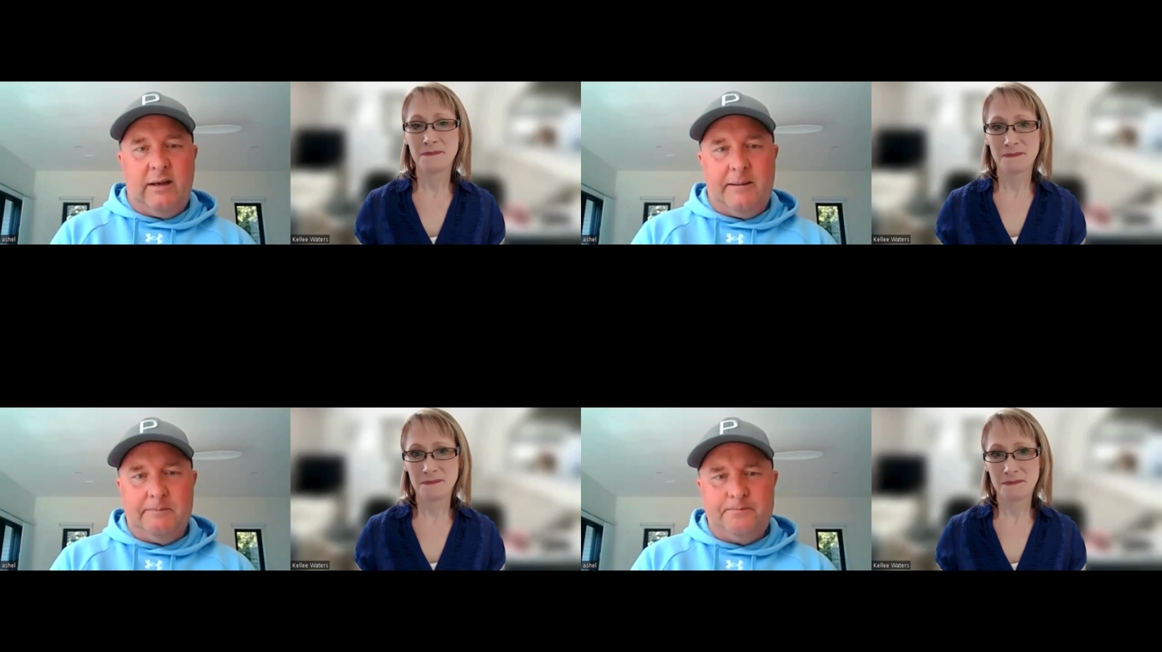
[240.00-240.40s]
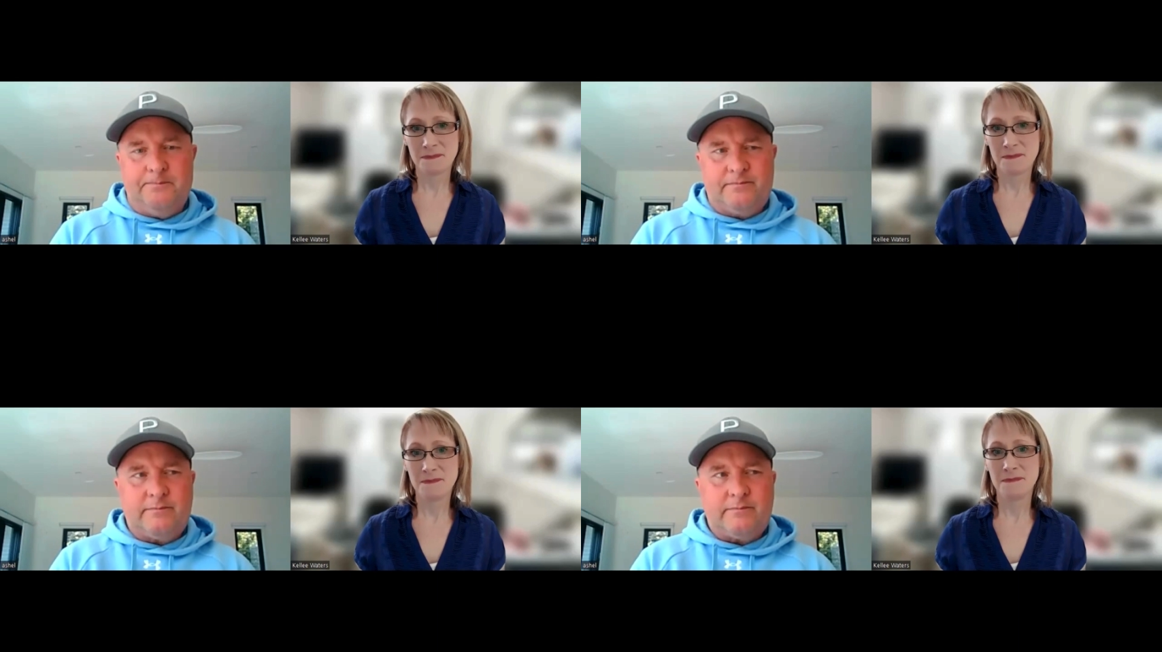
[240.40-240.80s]

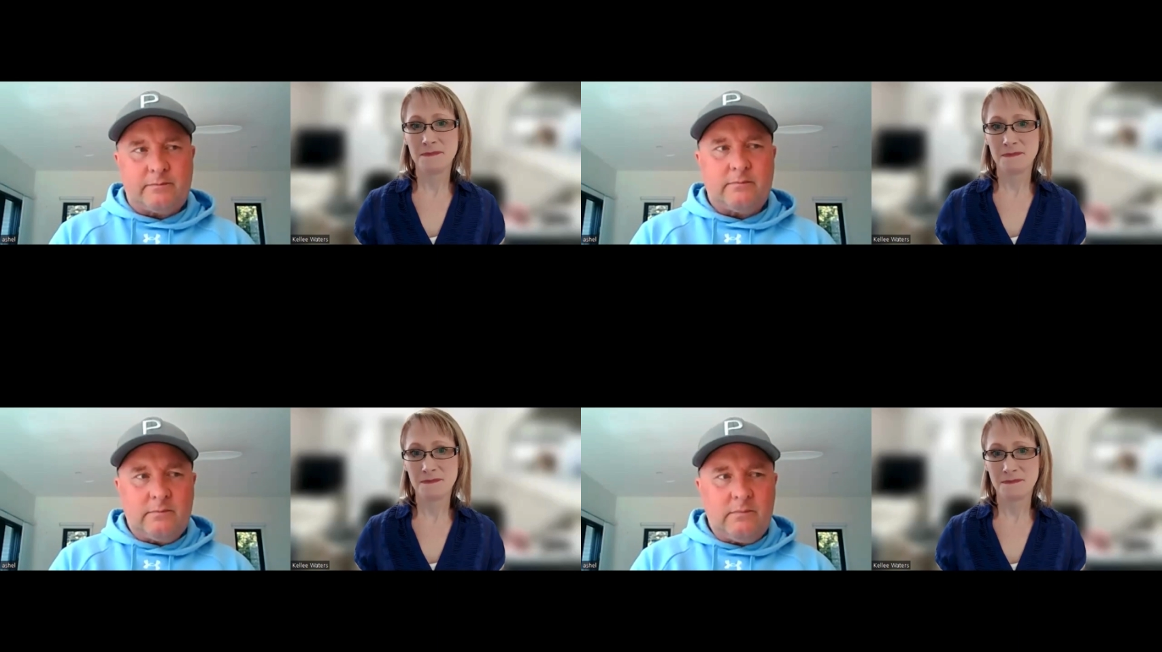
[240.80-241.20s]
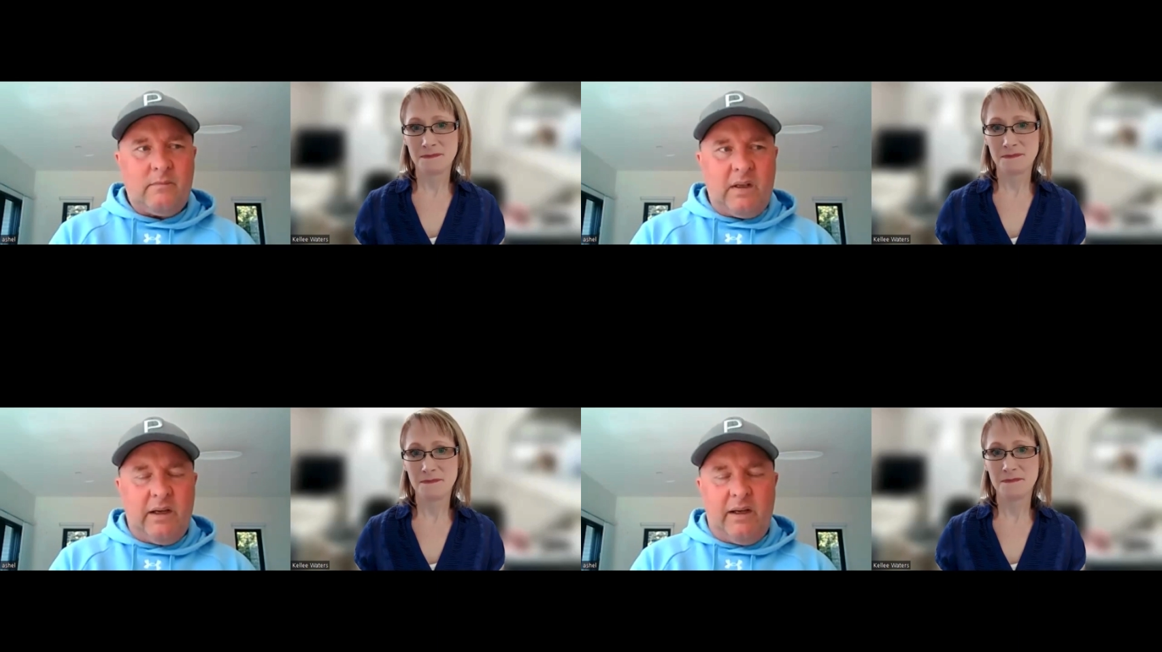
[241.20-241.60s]
Speaker 1: Um,
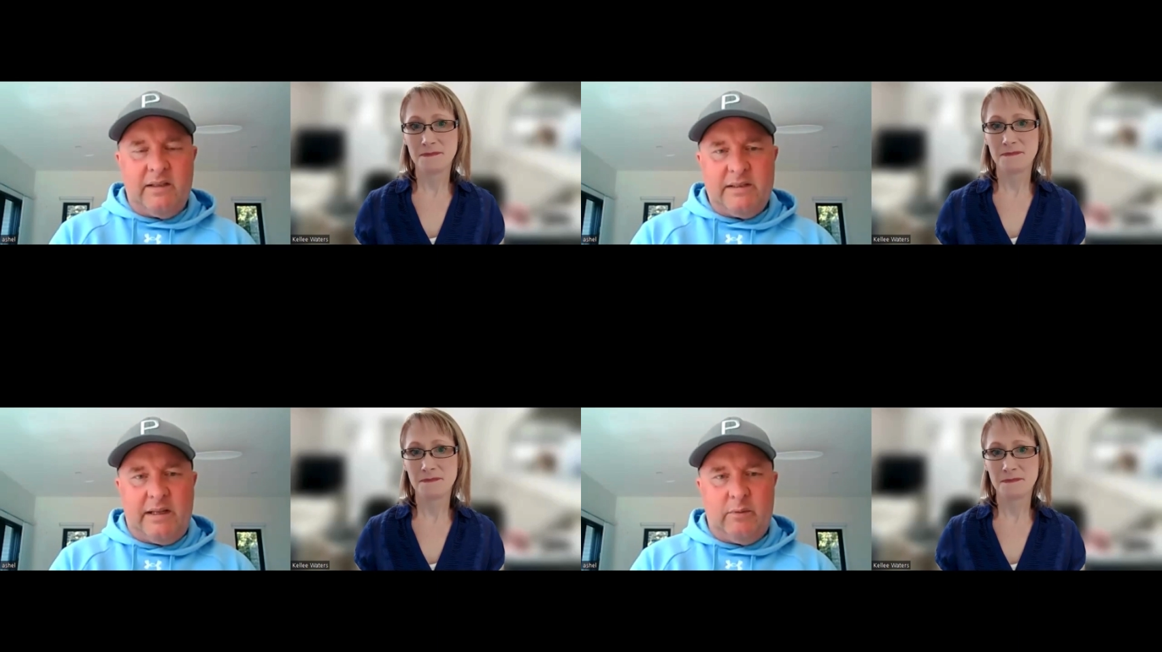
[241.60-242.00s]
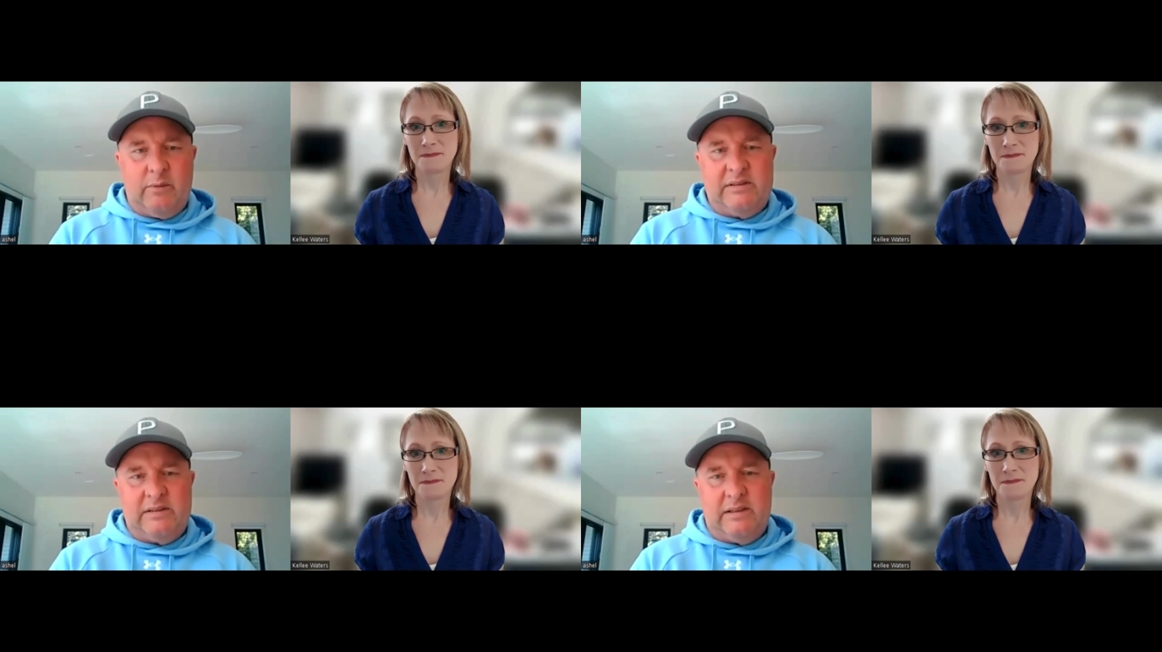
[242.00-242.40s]
yeah, so that
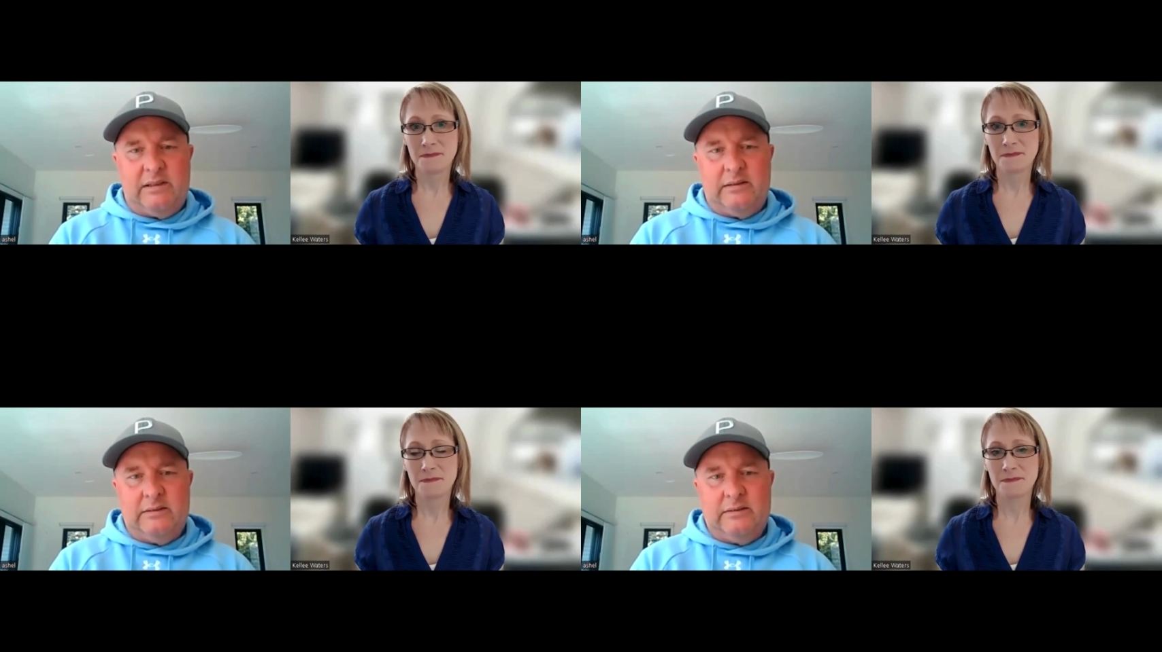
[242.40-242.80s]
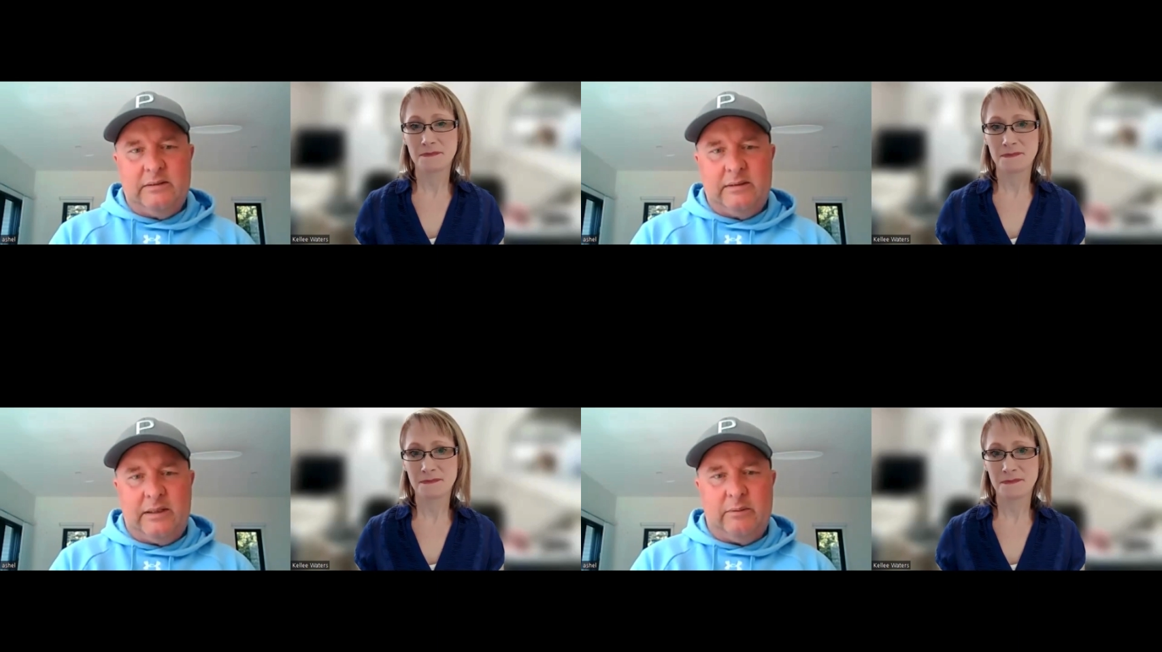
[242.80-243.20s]
was uh,
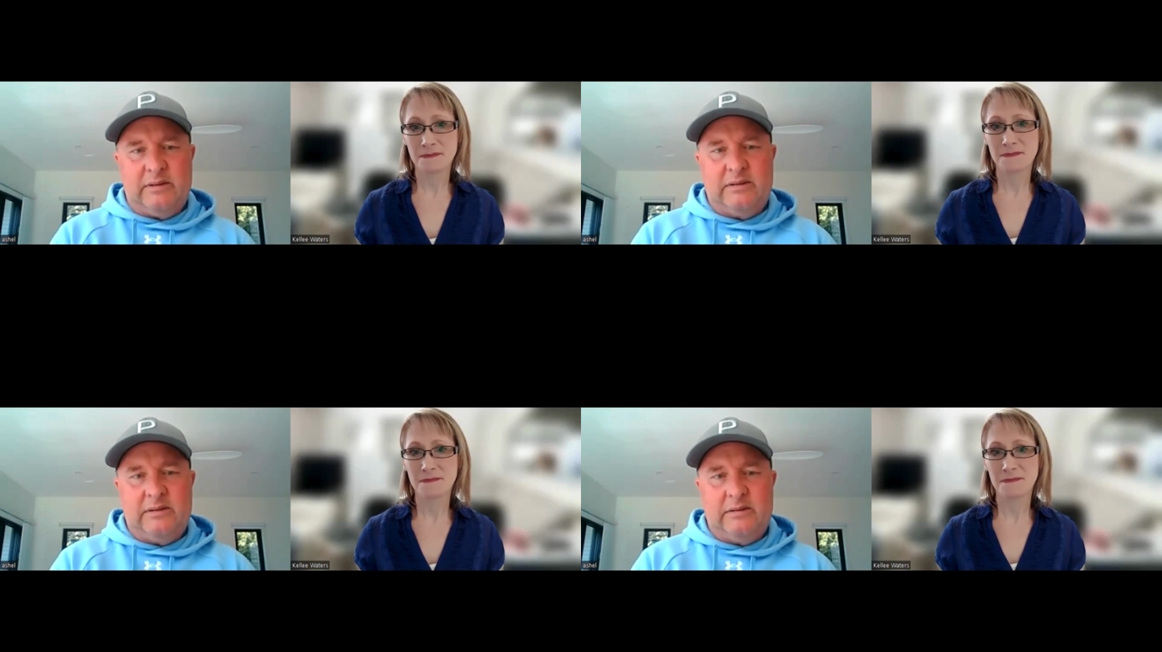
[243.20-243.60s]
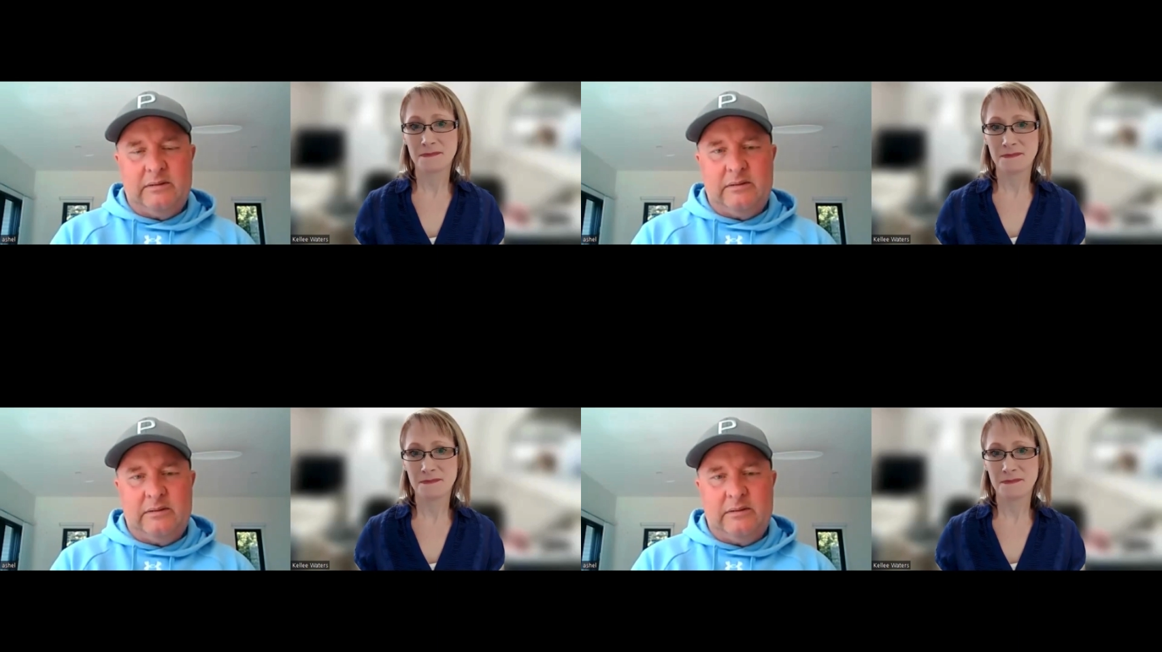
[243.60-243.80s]
that was